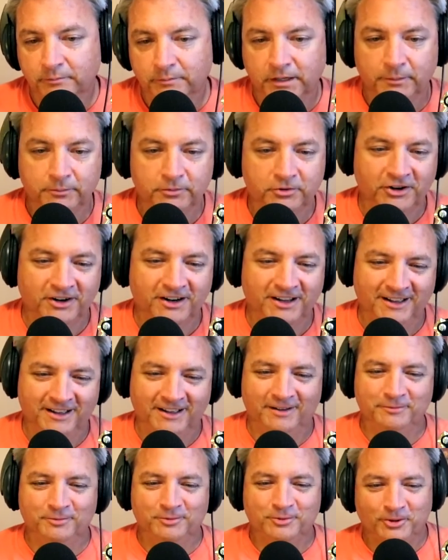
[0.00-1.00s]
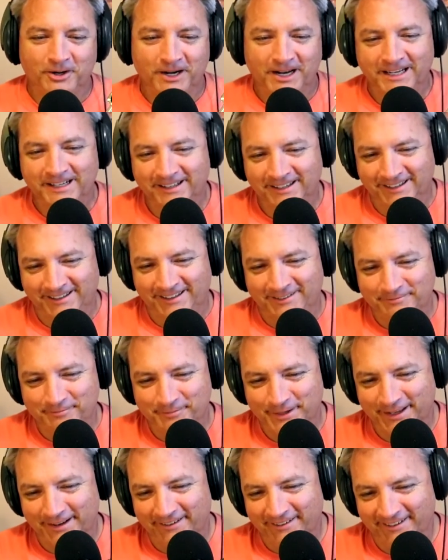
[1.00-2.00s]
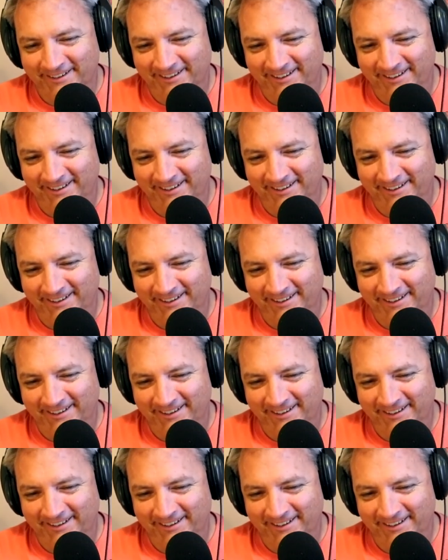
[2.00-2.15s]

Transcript: but I'm trying to get better.